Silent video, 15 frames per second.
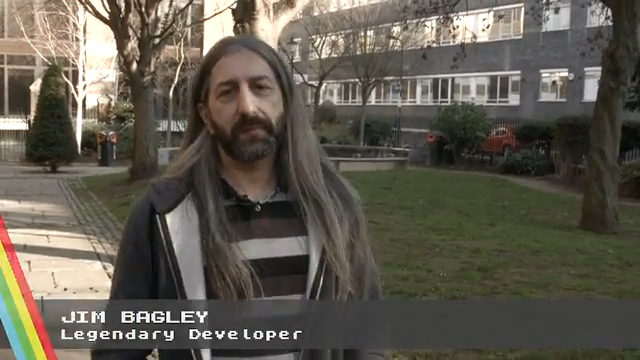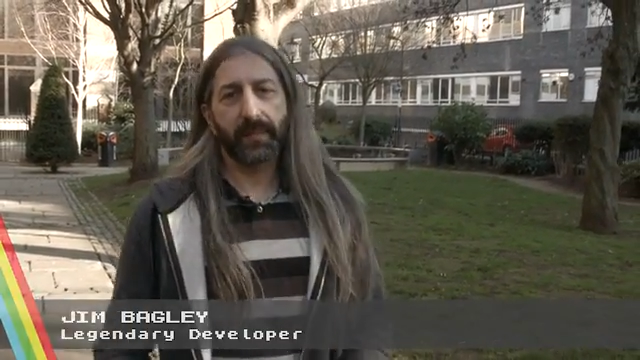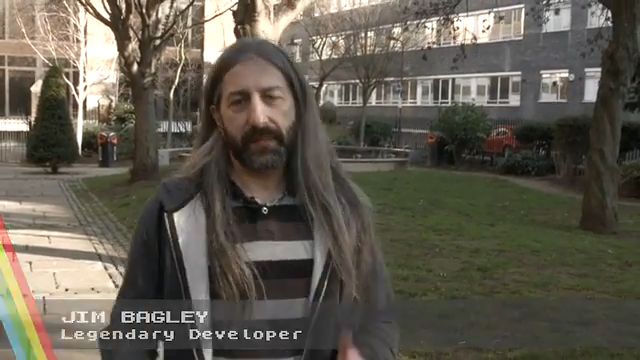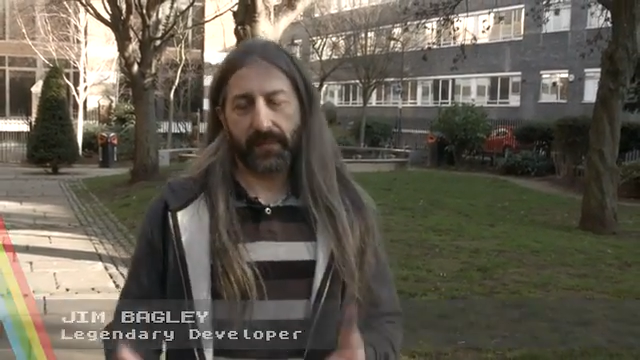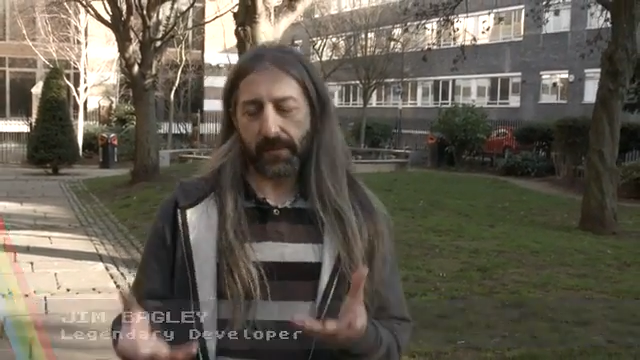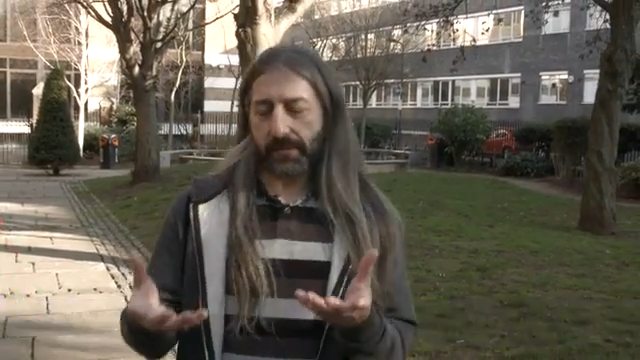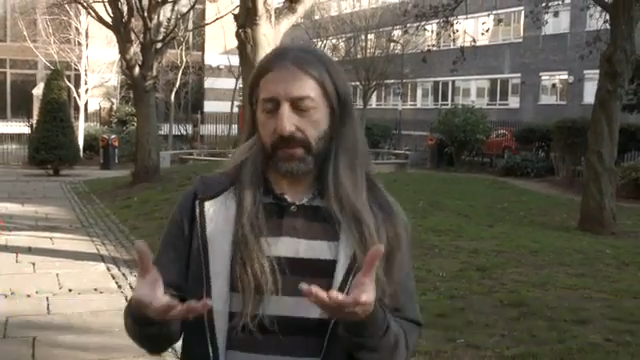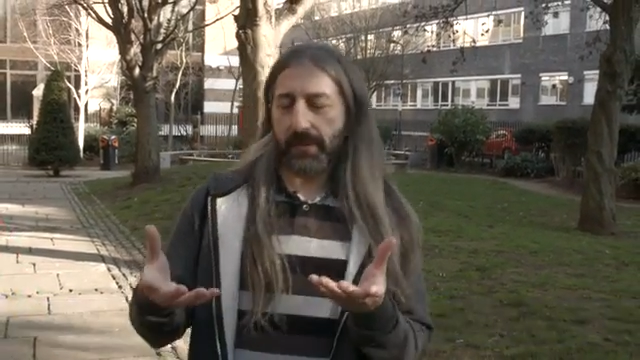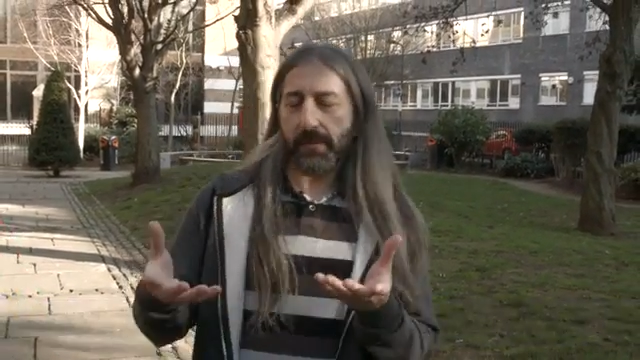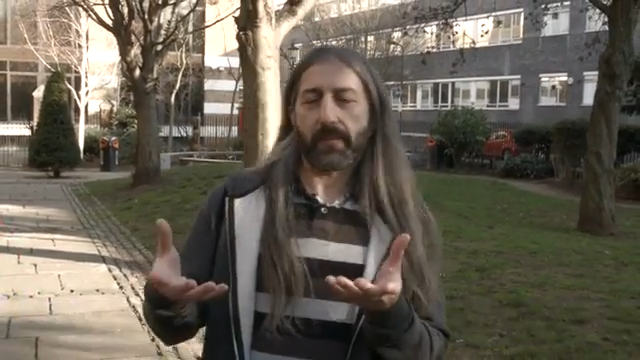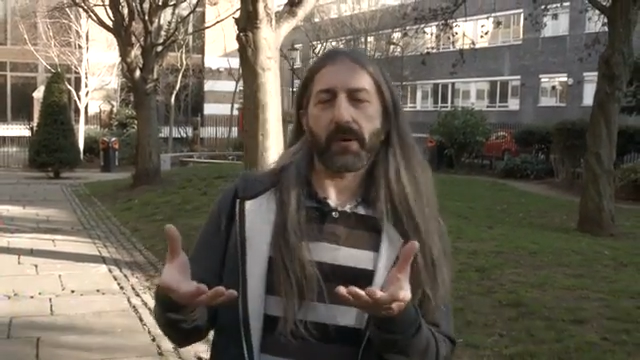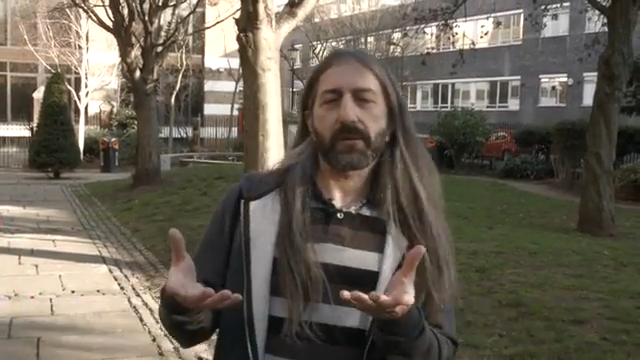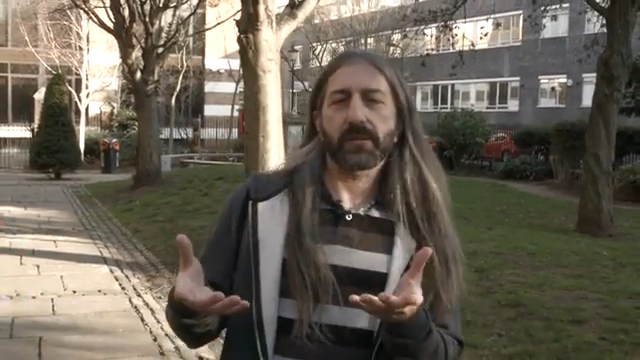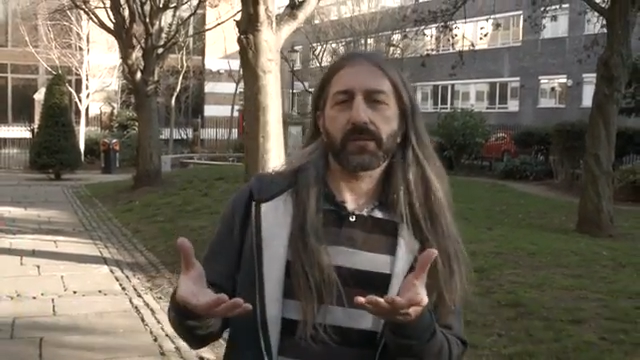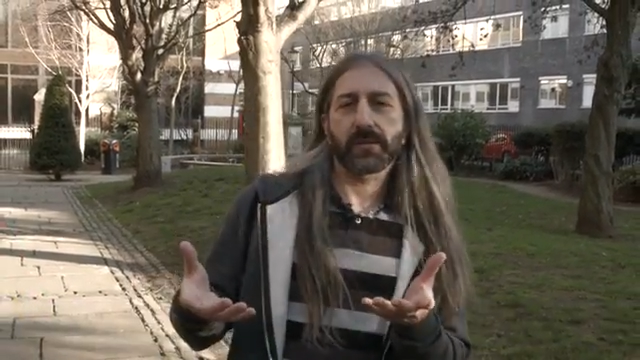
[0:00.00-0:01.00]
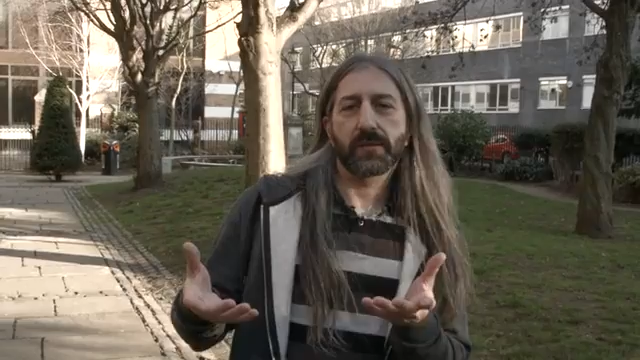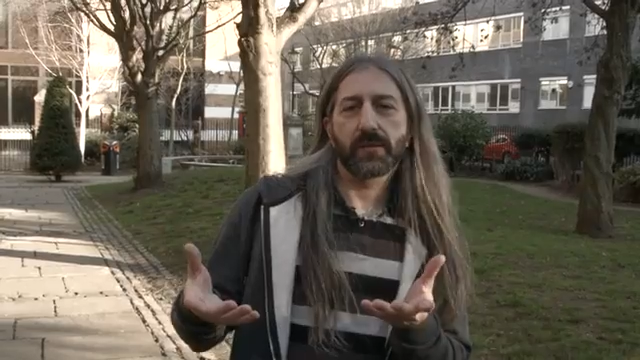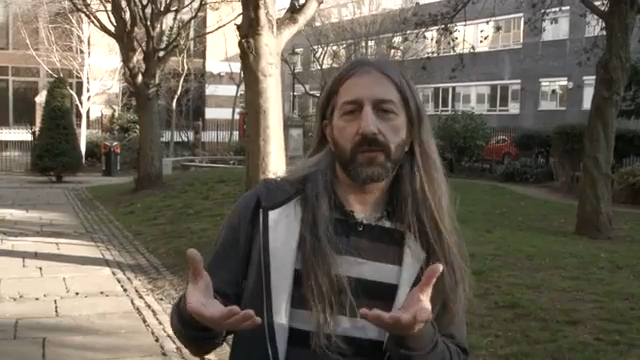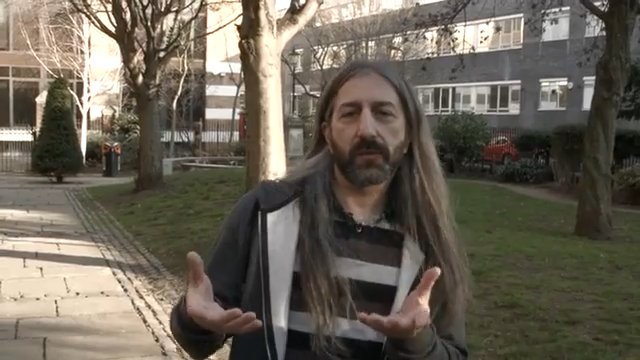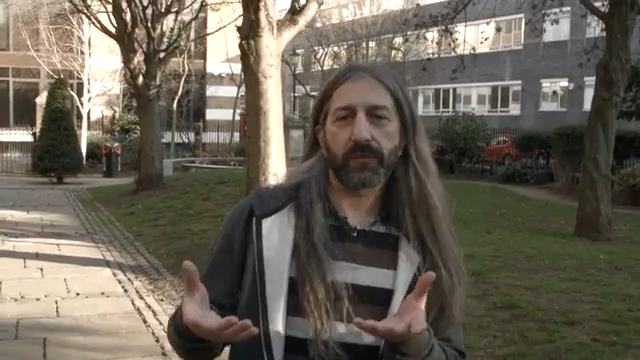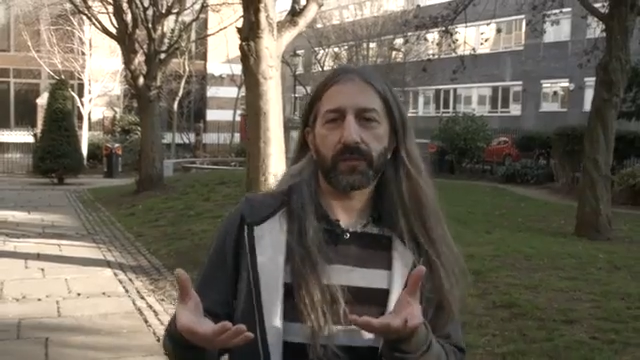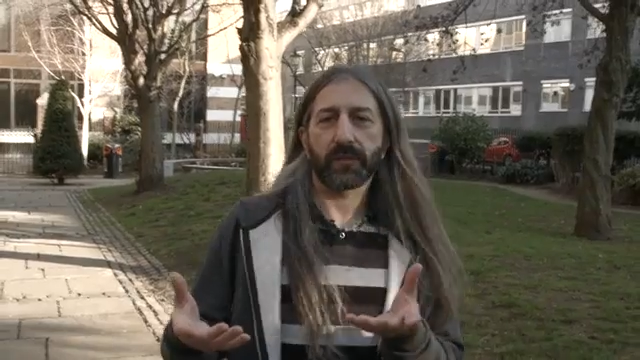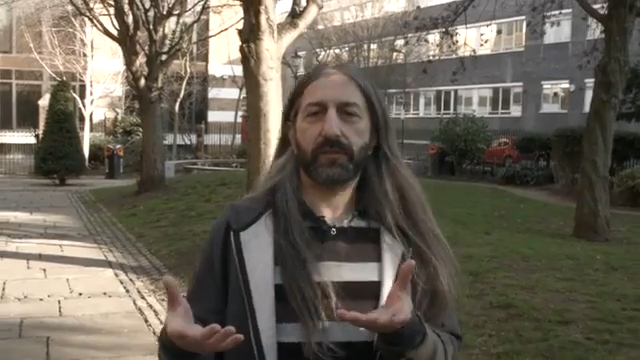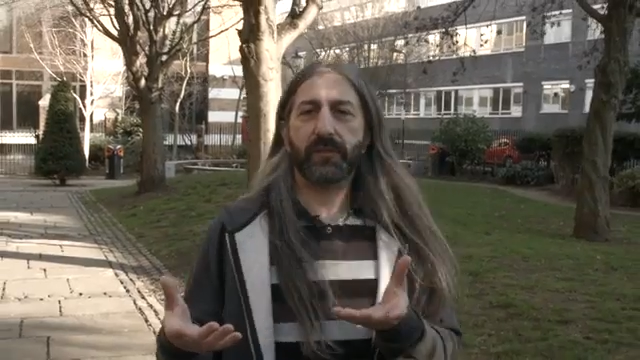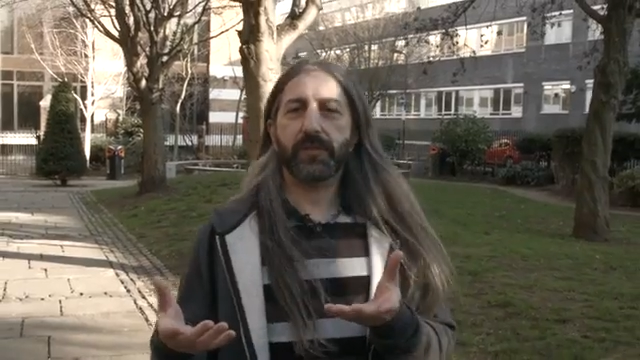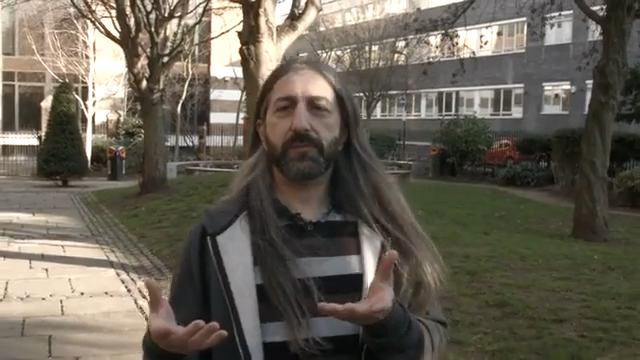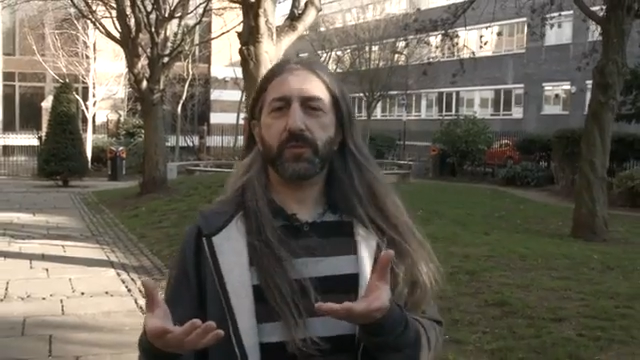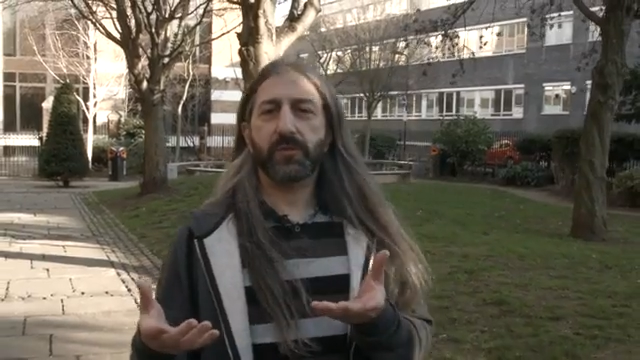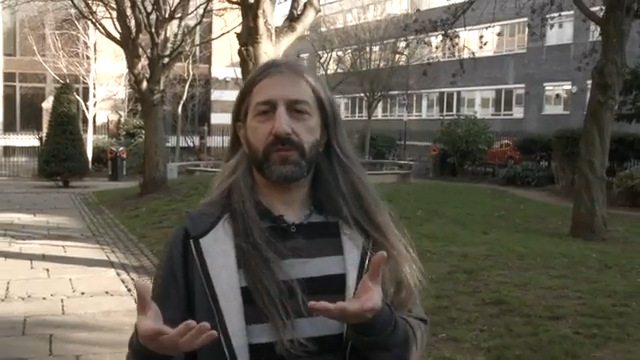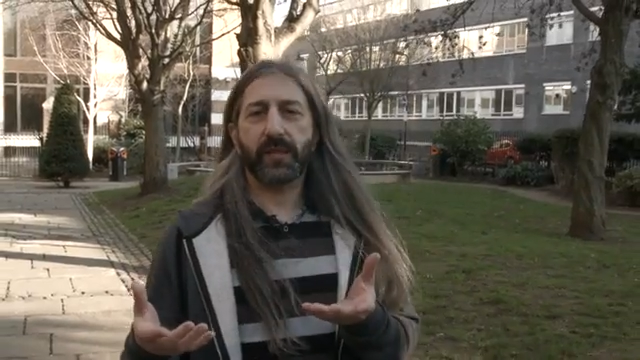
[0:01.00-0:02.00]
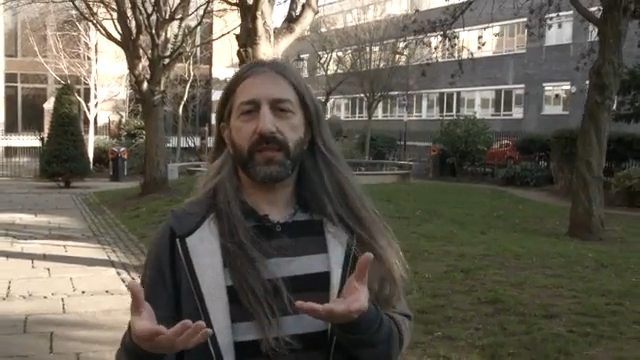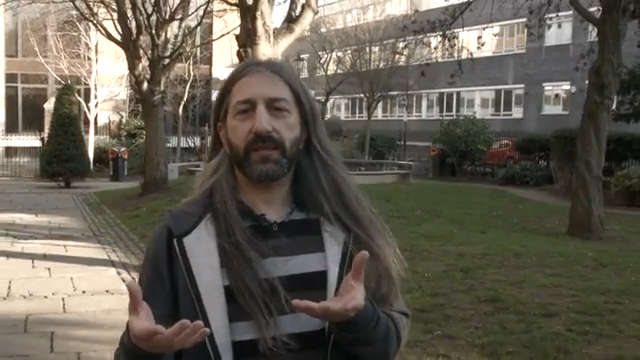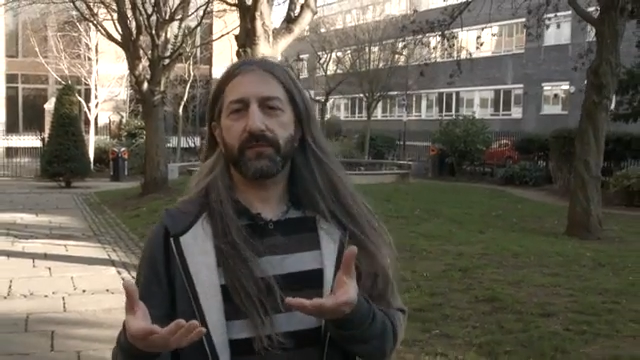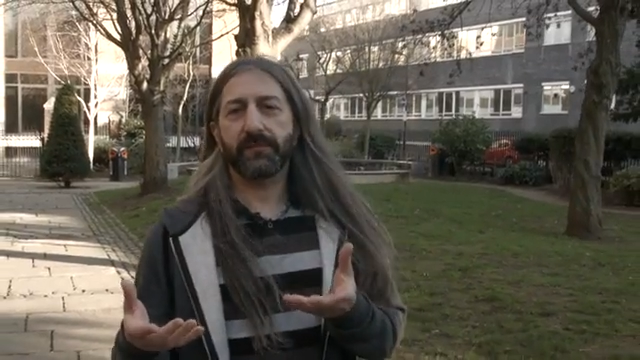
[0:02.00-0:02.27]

and we opened the box under the Christmas tree